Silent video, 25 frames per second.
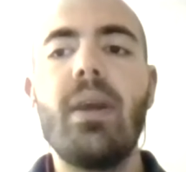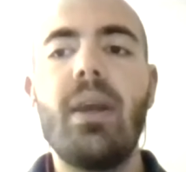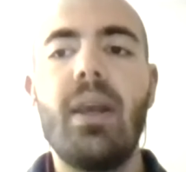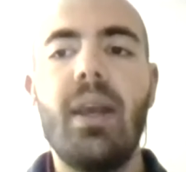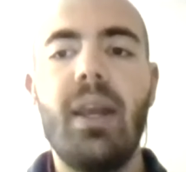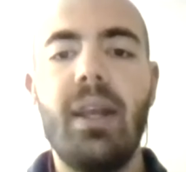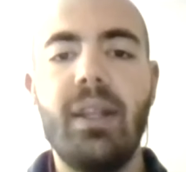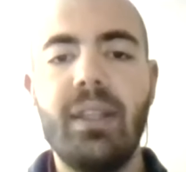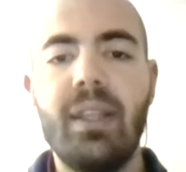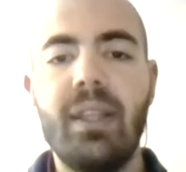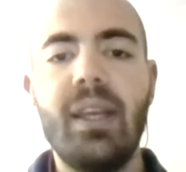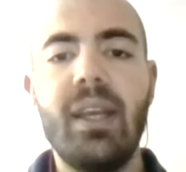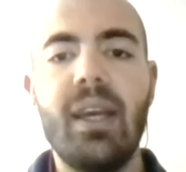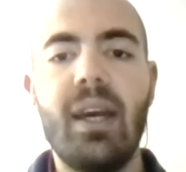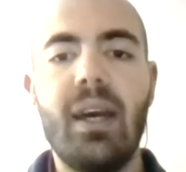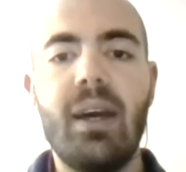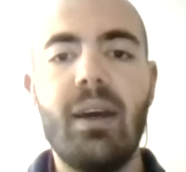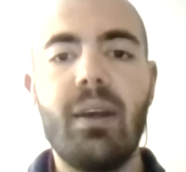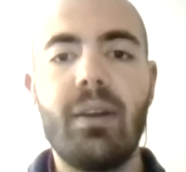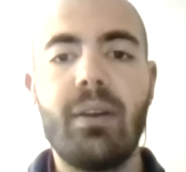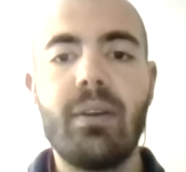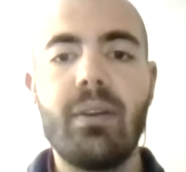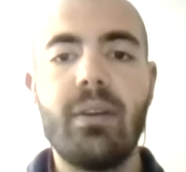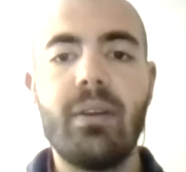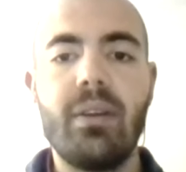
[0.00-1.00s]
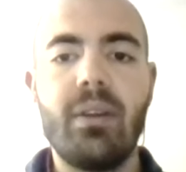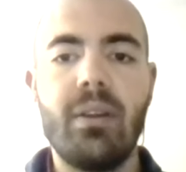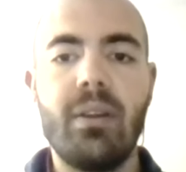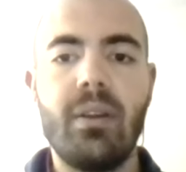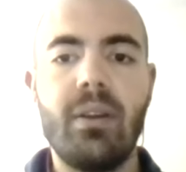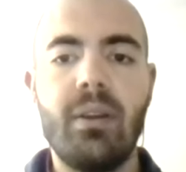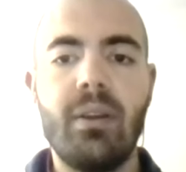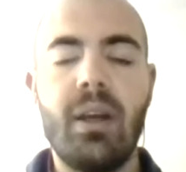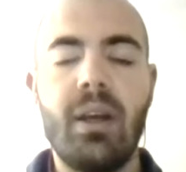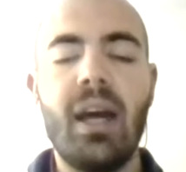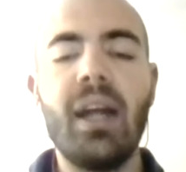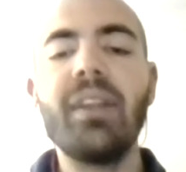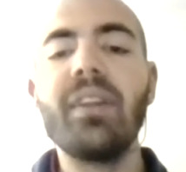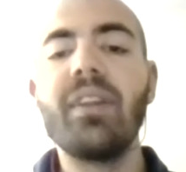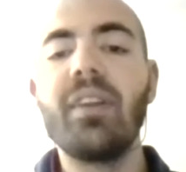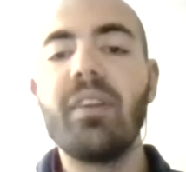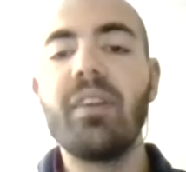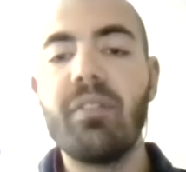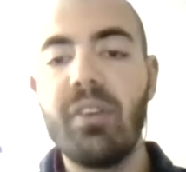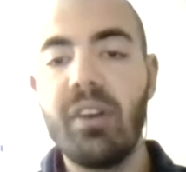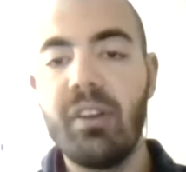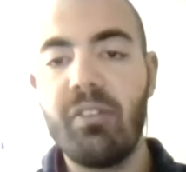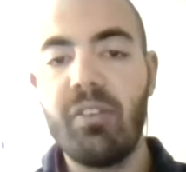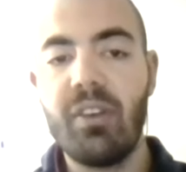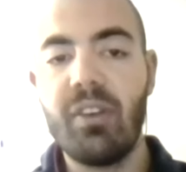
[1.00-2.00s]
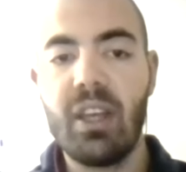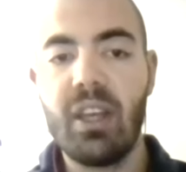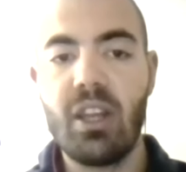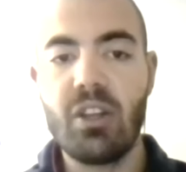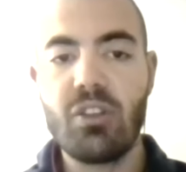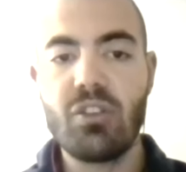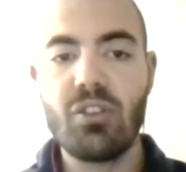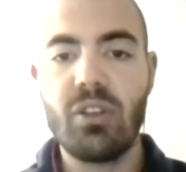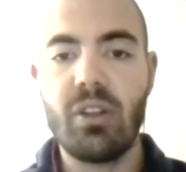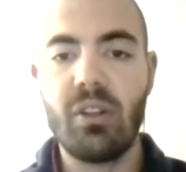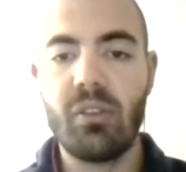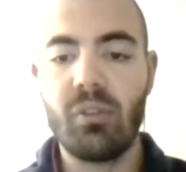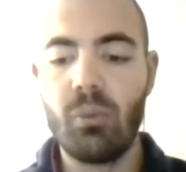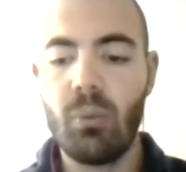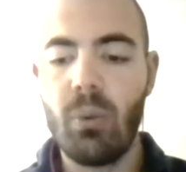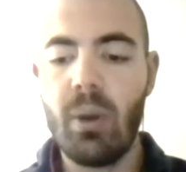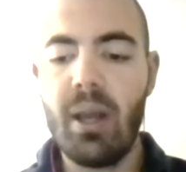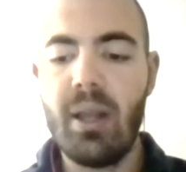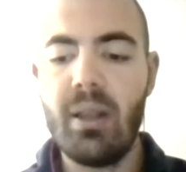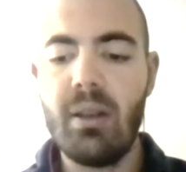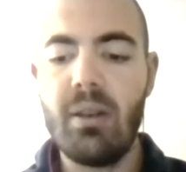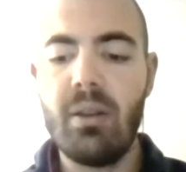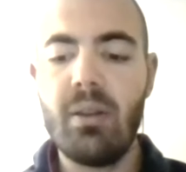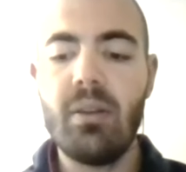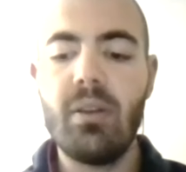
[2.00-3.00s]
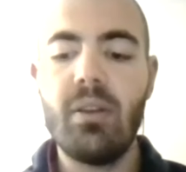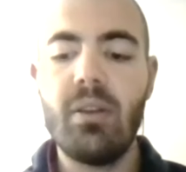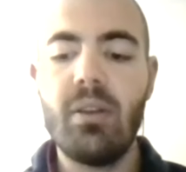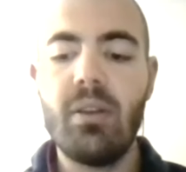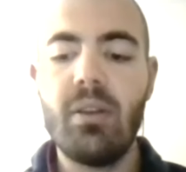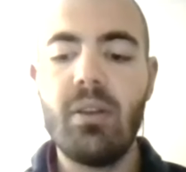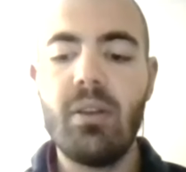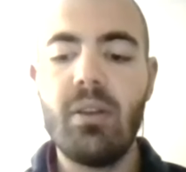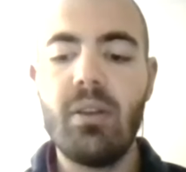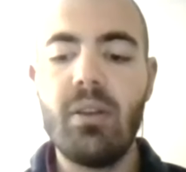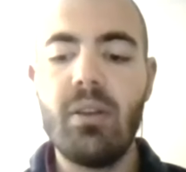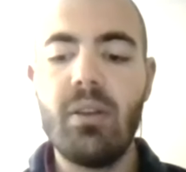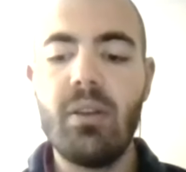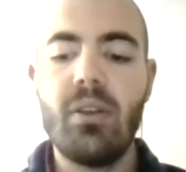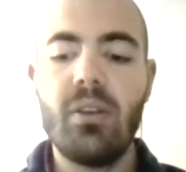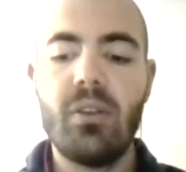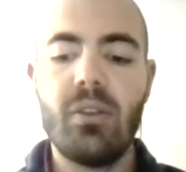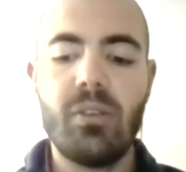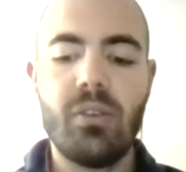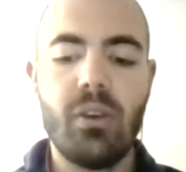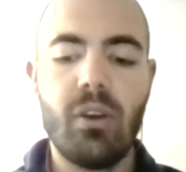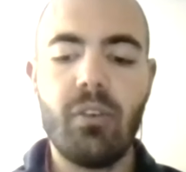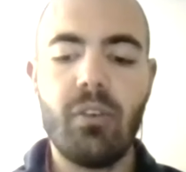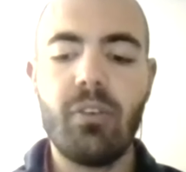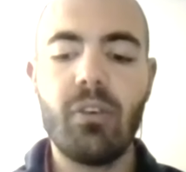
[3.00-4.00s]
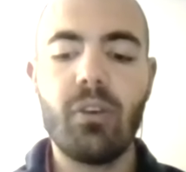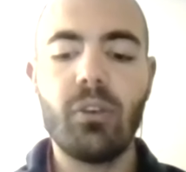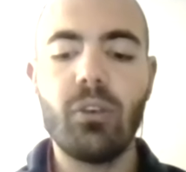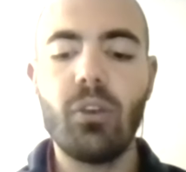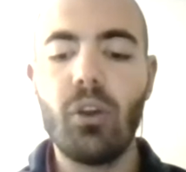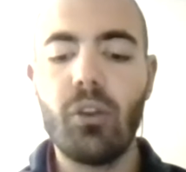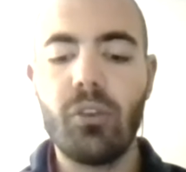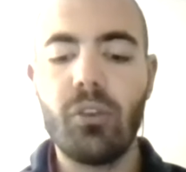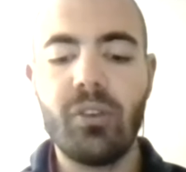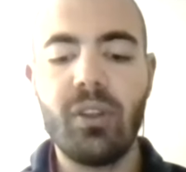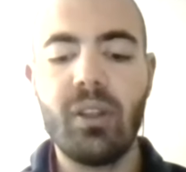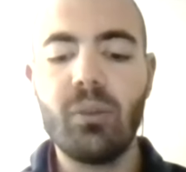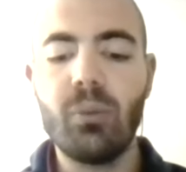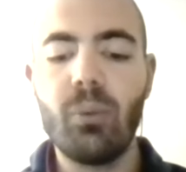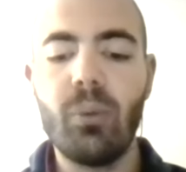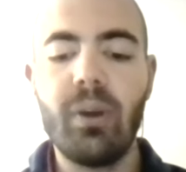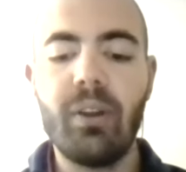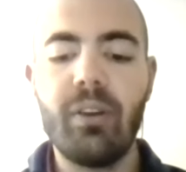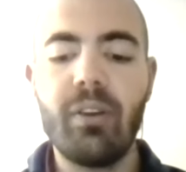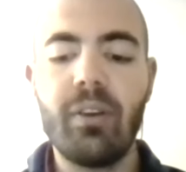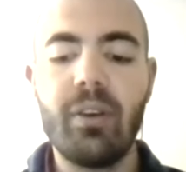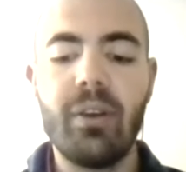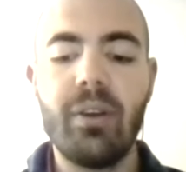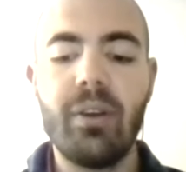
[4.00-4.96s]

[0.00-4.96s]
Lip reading: and they are under verification as well. So for those that were